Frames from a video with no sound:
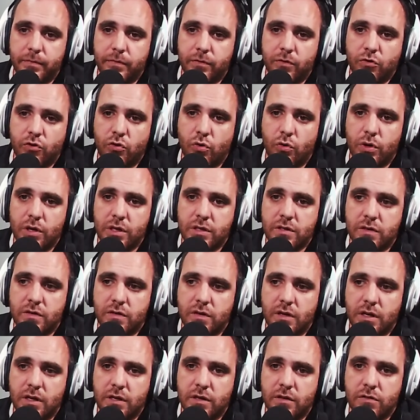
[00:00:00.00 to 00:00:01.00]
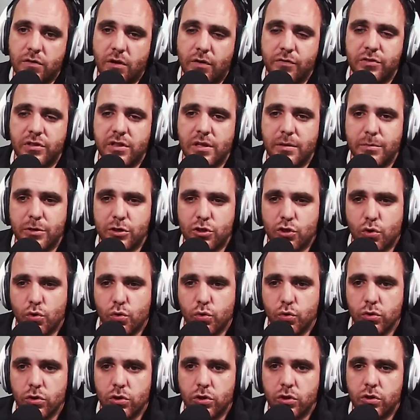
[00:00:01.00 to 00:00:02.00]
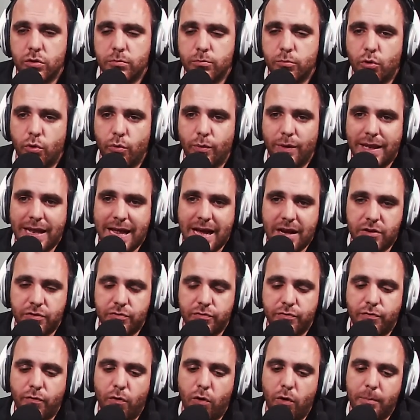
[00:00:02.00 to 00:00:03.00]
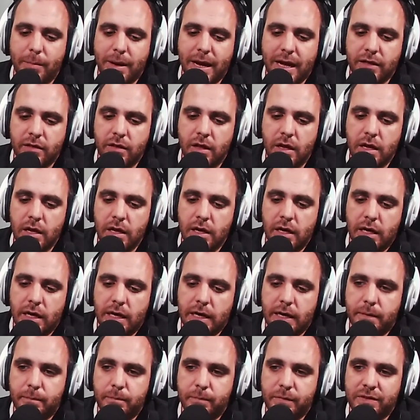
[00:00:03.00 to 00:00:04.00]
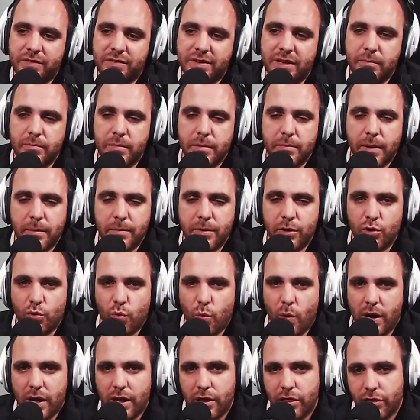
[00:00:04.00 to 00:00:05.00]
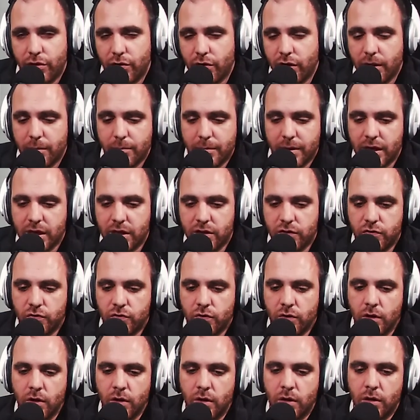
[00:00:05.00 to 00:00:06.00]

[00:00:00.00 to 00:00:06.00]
So it's obviously a much cooler, more relaxed format. It's going to be maybe 20, 30 minutes.